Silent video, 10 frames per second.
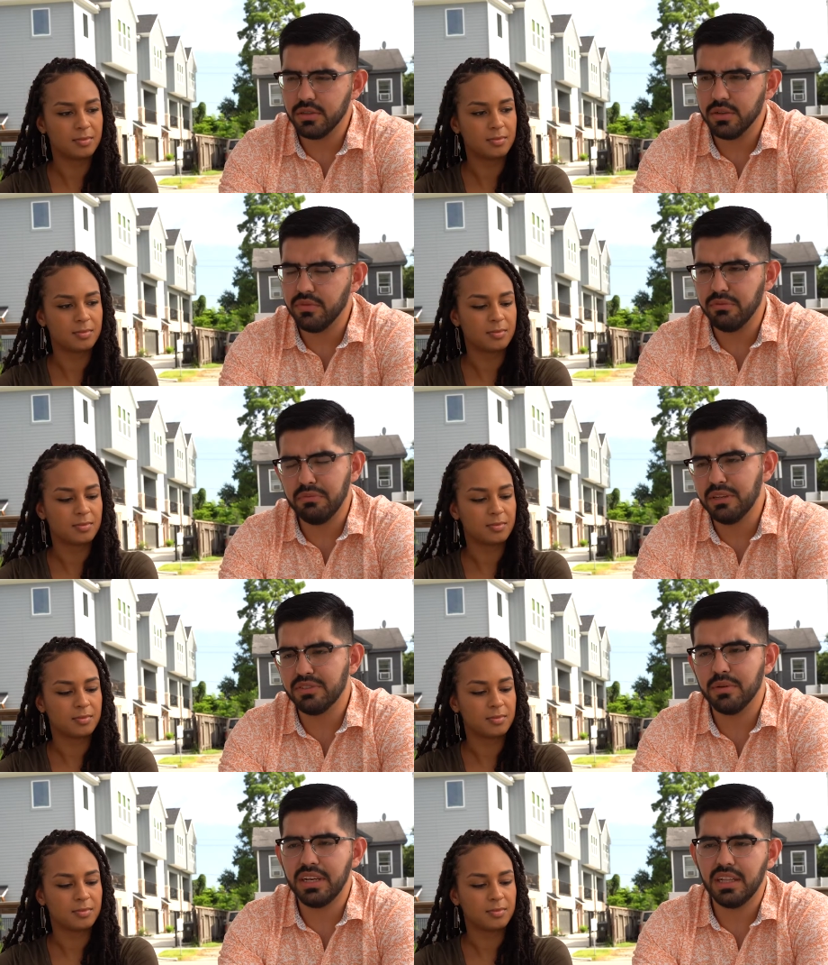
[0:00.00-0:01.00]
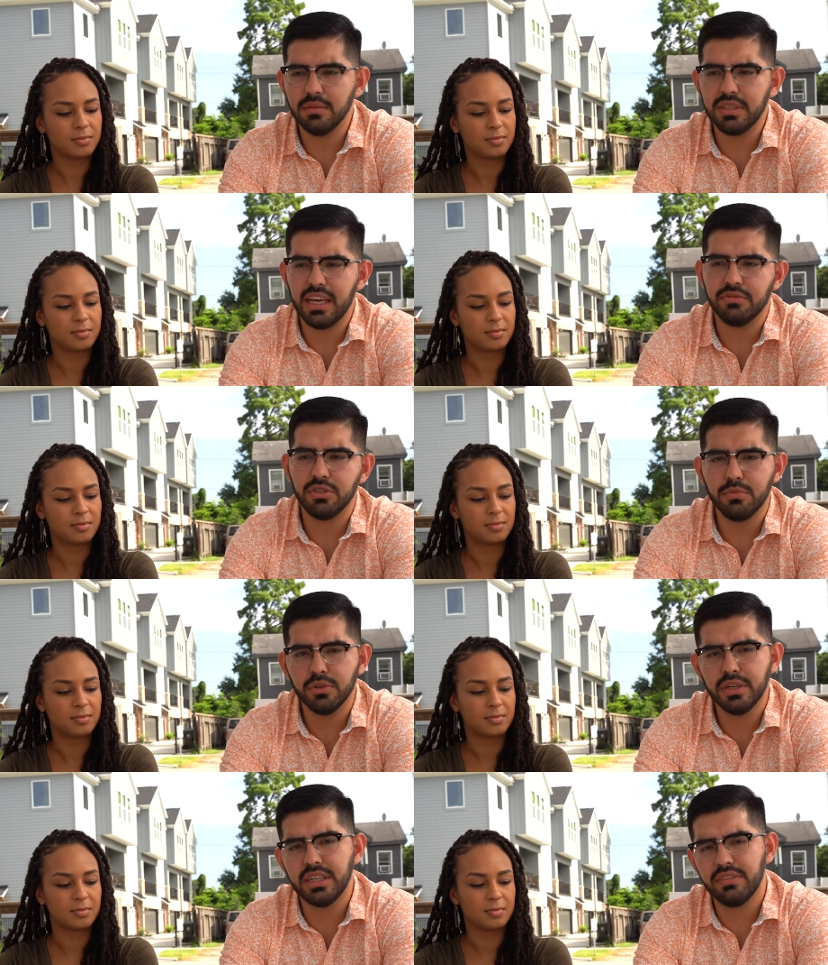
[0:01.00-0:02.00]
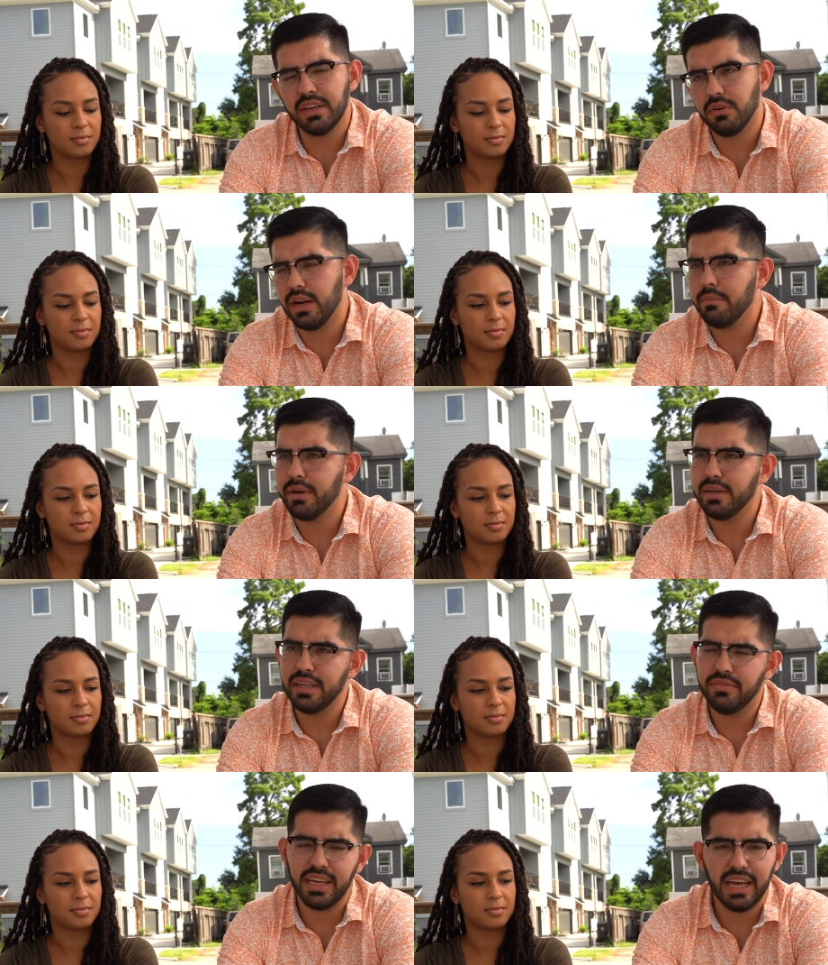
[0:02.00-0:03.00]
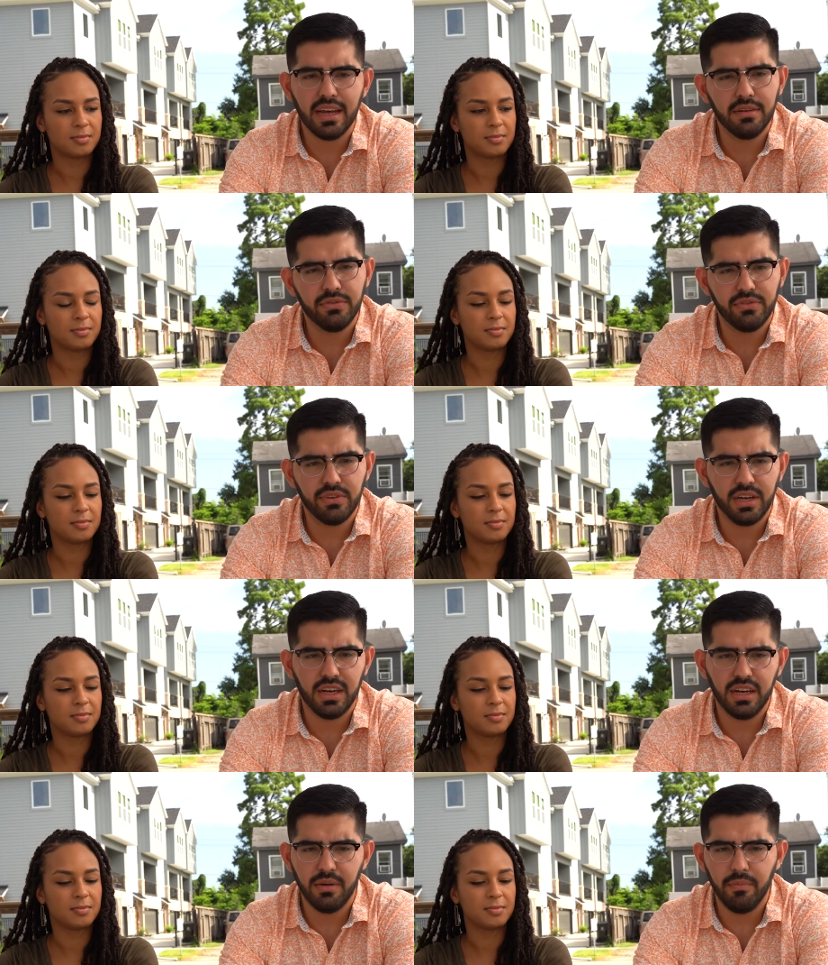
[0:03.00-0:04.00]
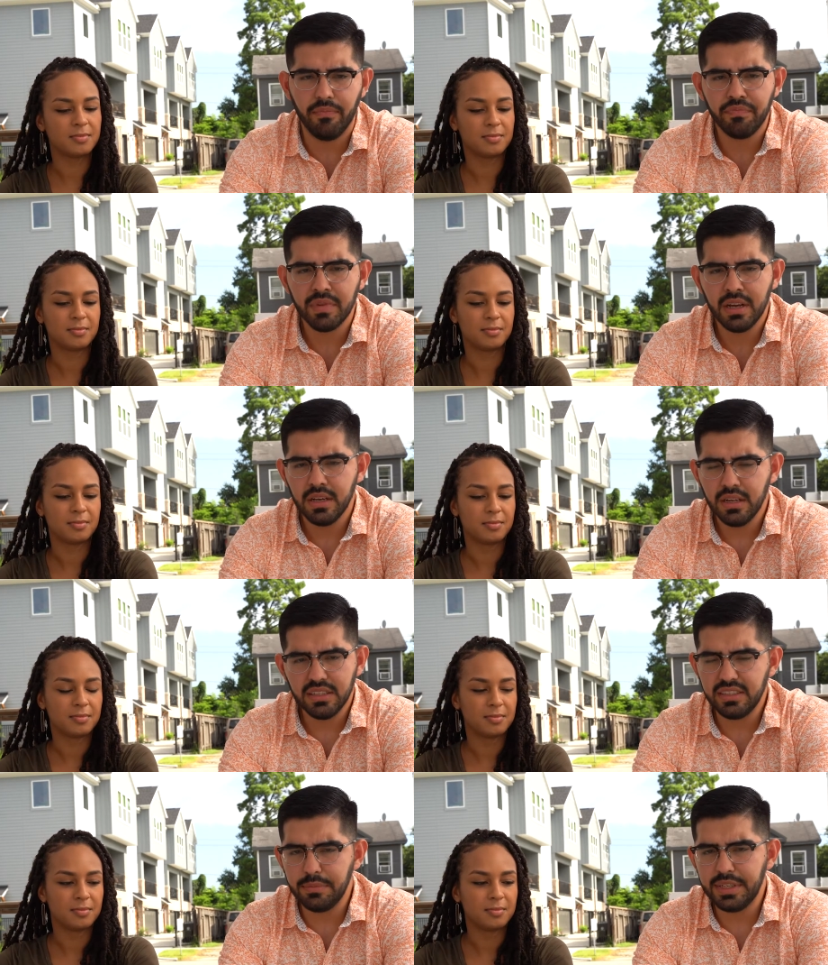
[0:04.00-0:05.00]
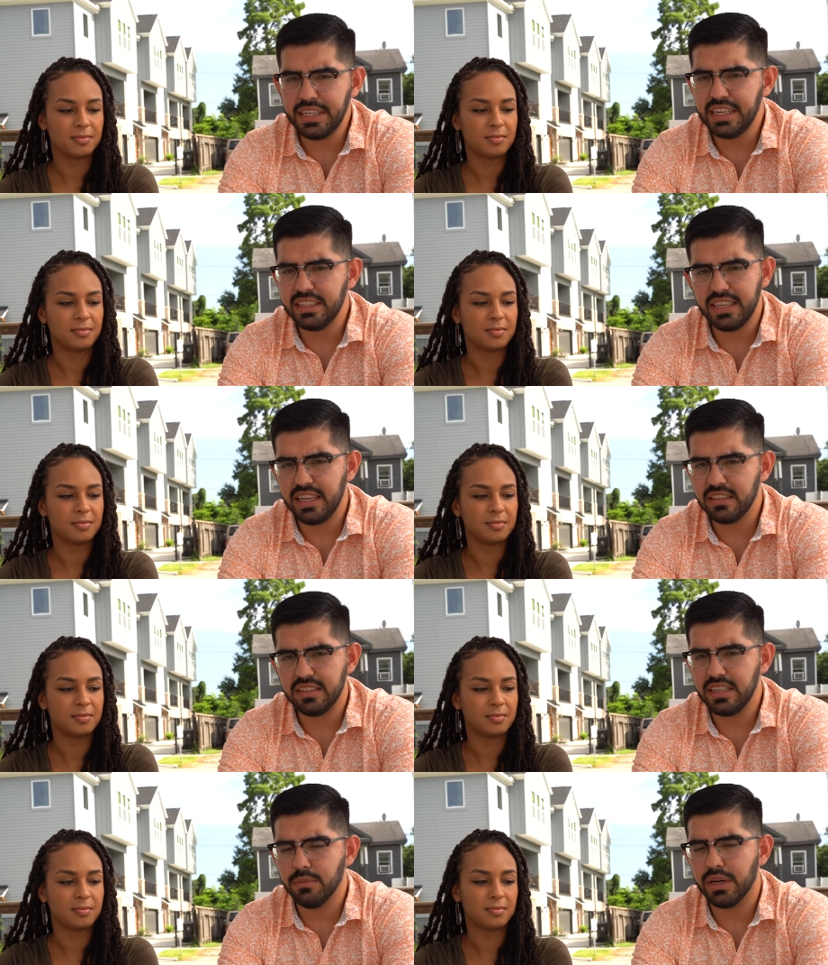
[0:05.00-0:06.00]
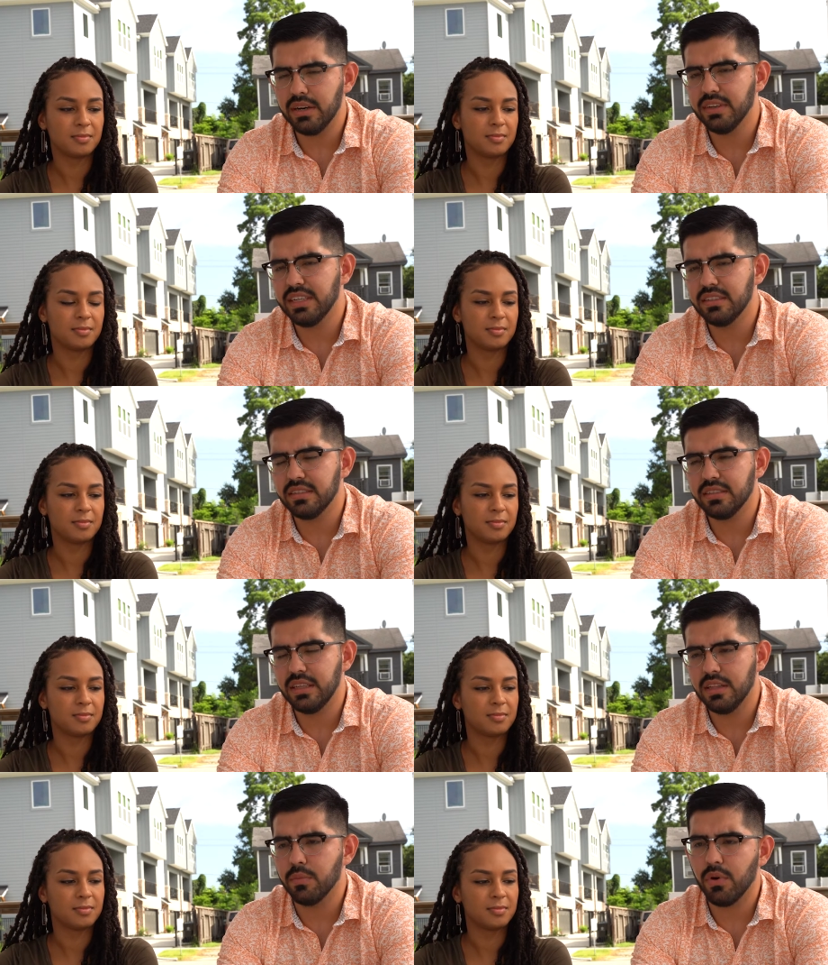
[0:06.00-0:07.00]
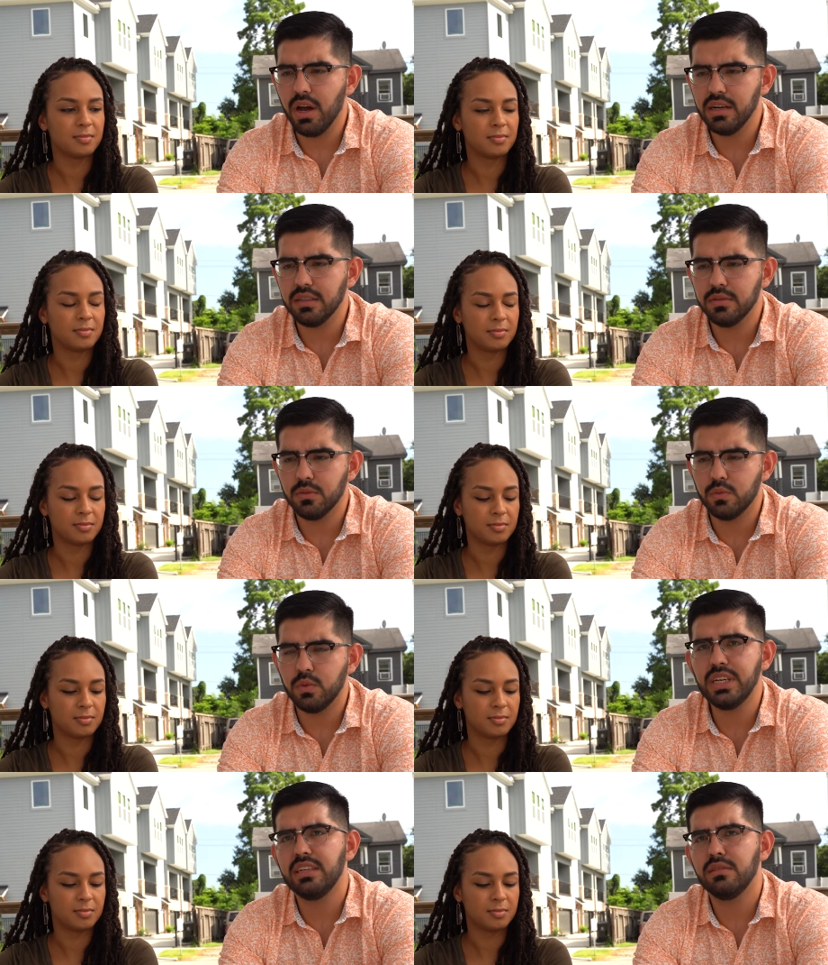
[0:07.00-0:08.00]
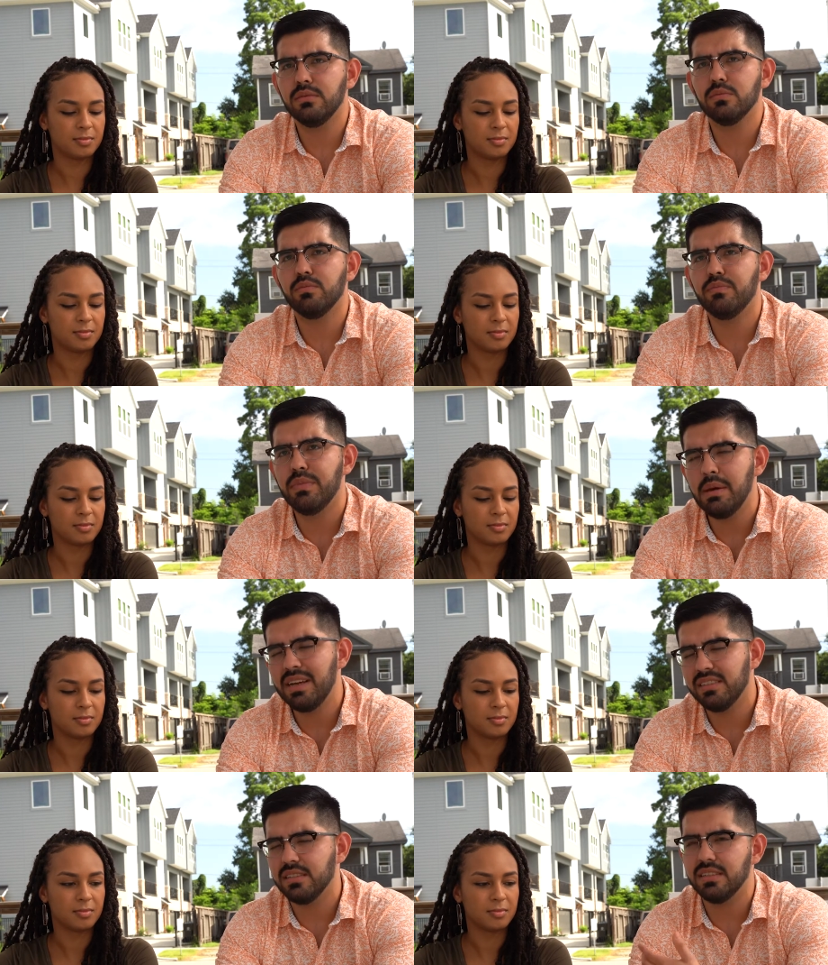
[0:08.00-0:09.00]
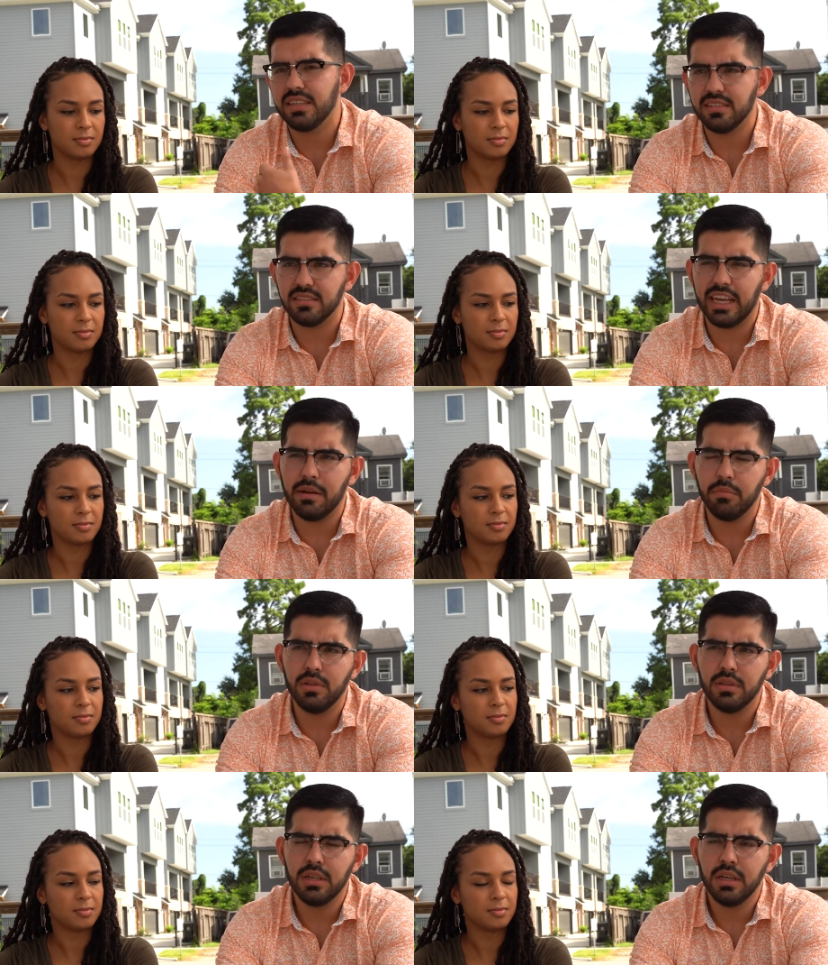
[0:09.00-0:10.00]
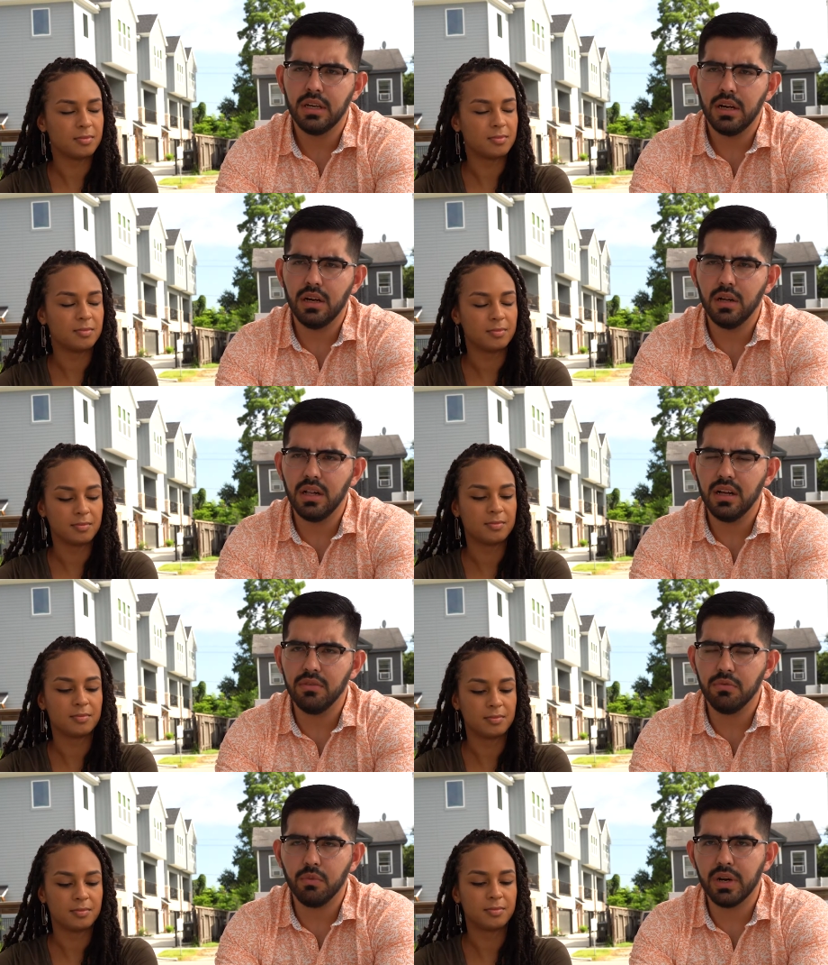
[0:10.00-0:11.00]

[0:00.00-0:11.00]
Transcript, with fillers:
Speaker 1: So if, it, if somebody claims they have turmeric, if they have cranberry, if they have um, CBD, THC, whatever it is in their product, we they basically send us a sample uh, of